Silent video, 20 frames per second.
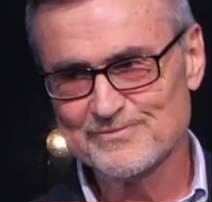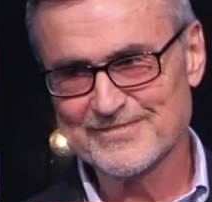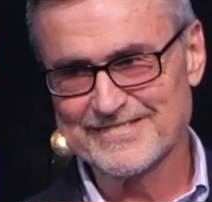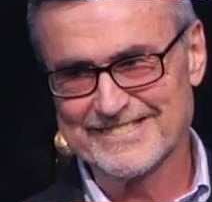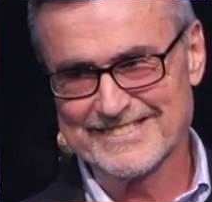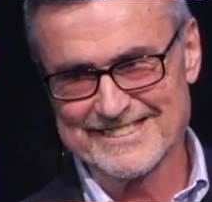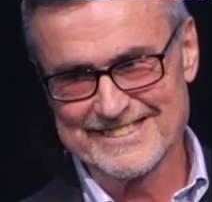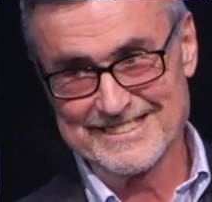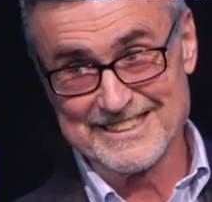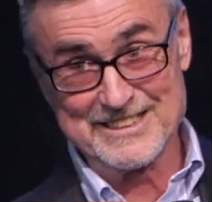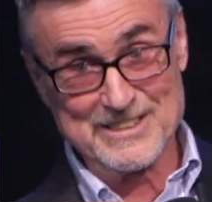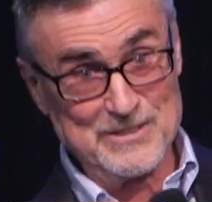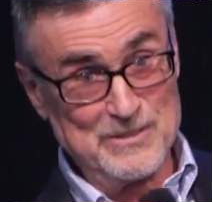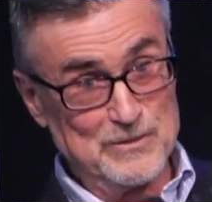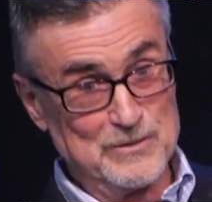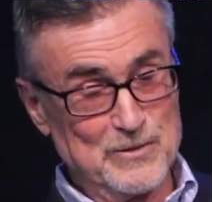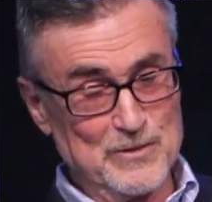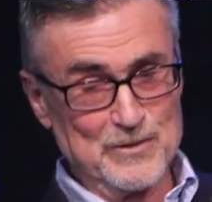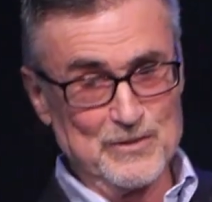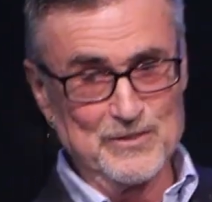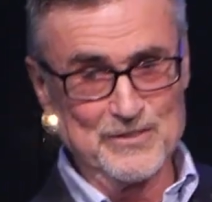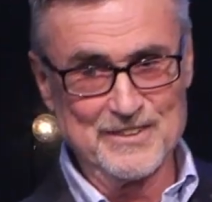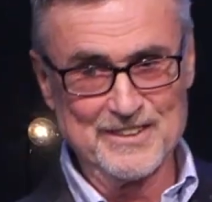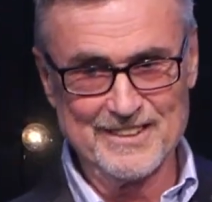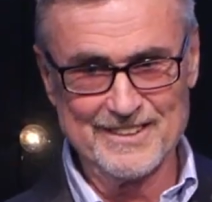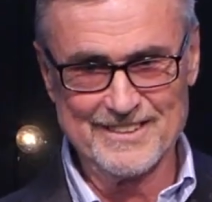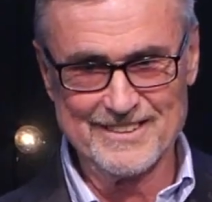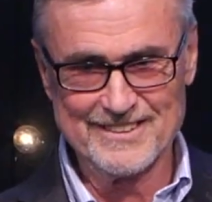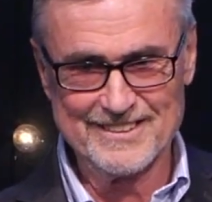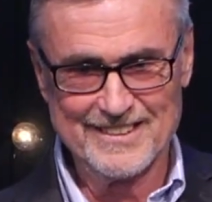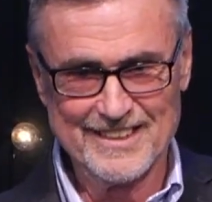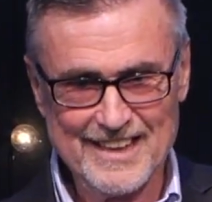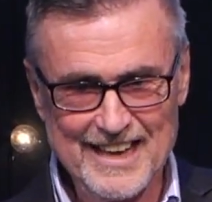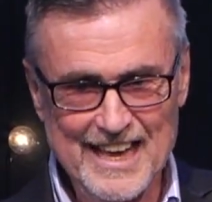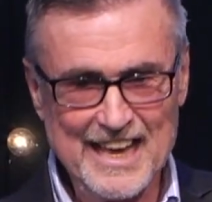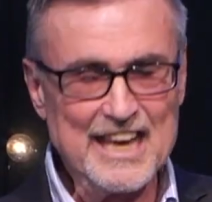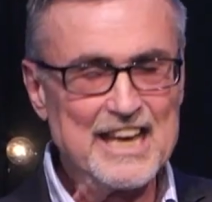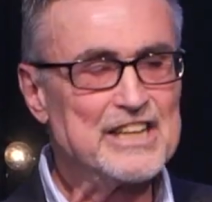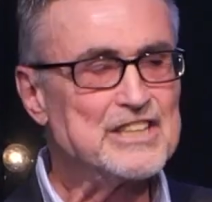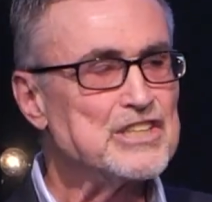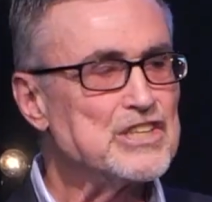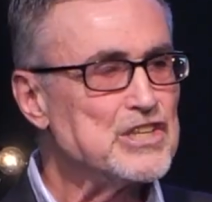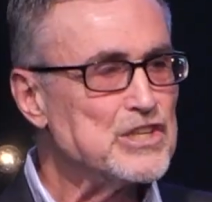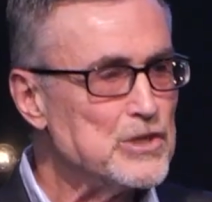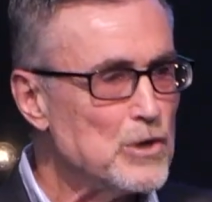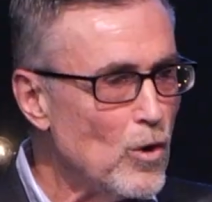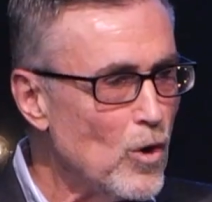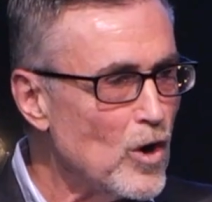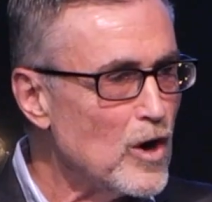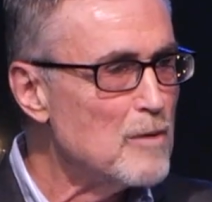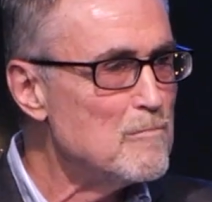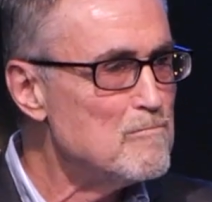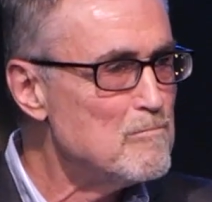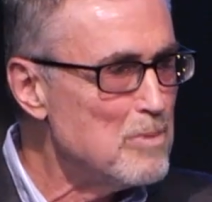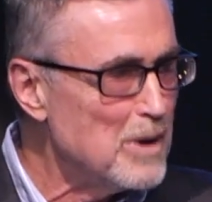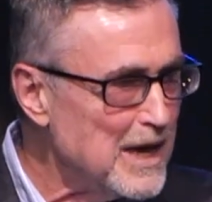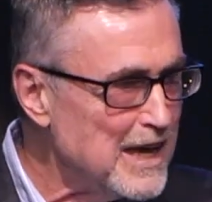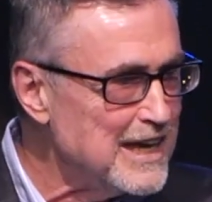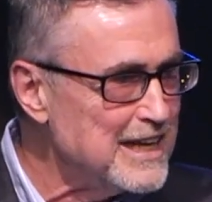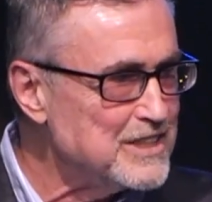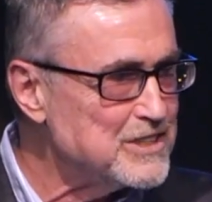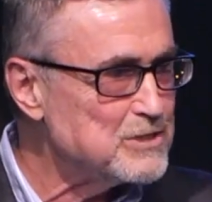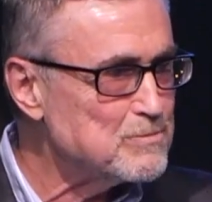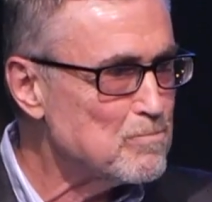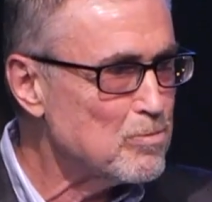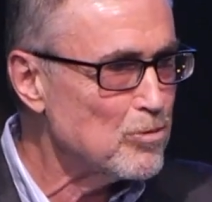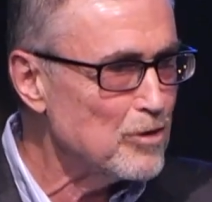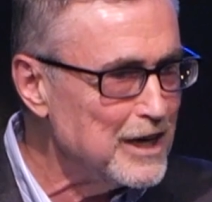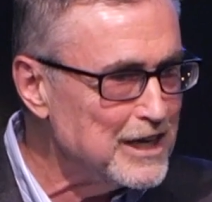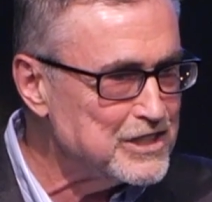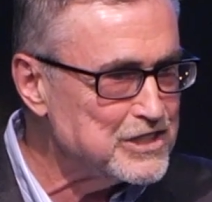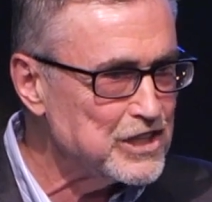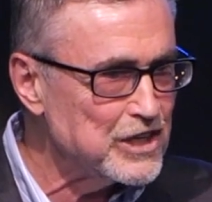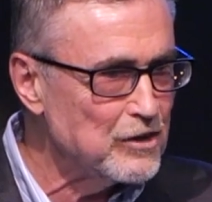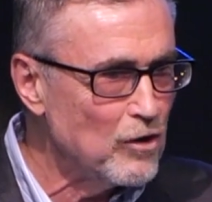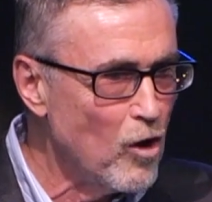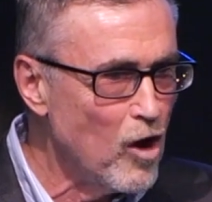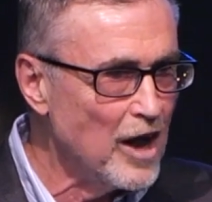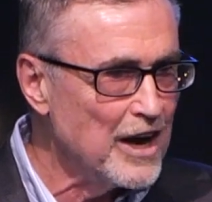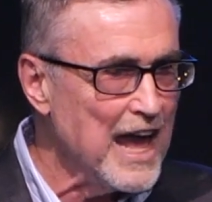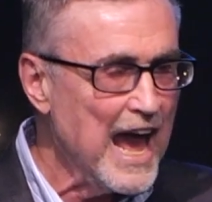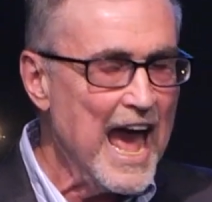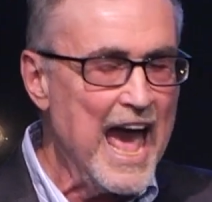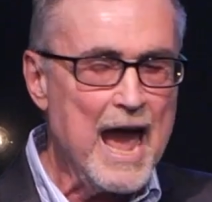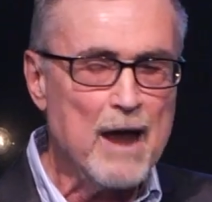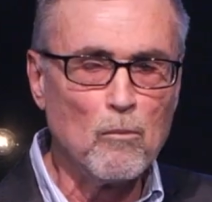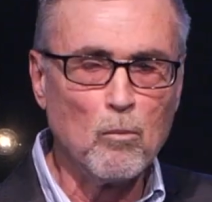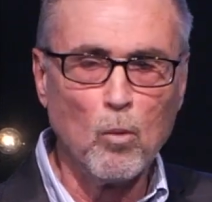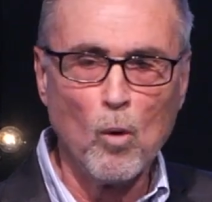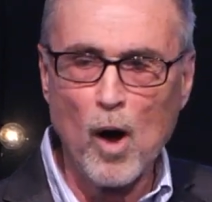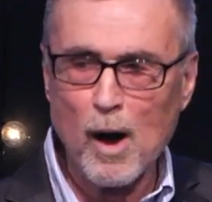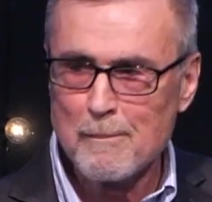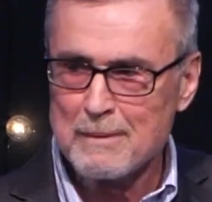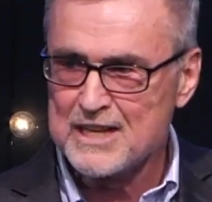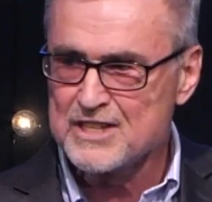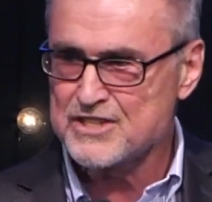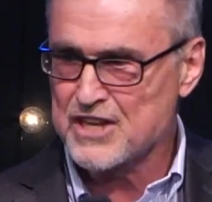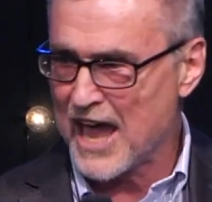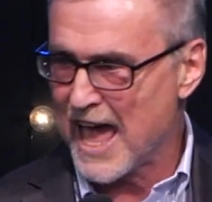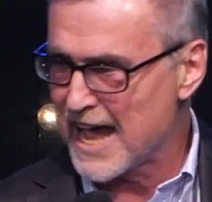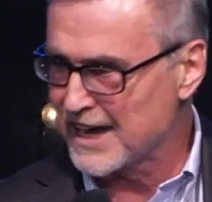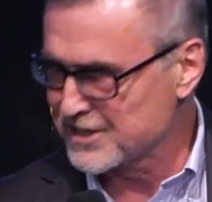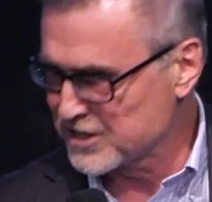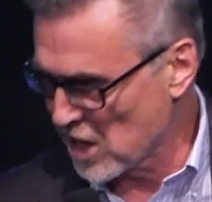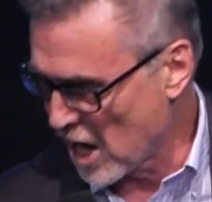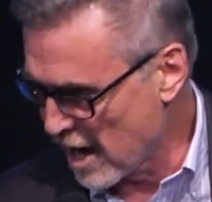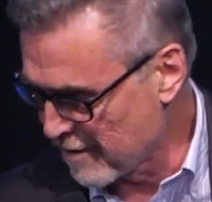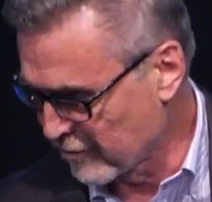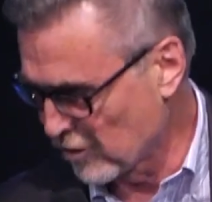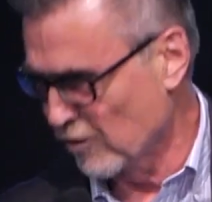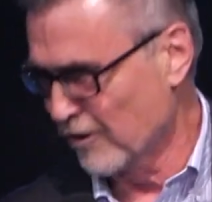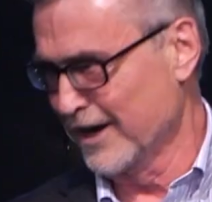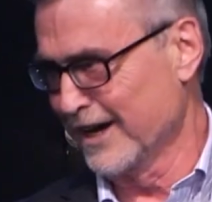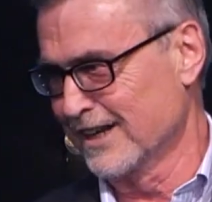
We got to hold on here. It sure beats preaching on a woman's head covering.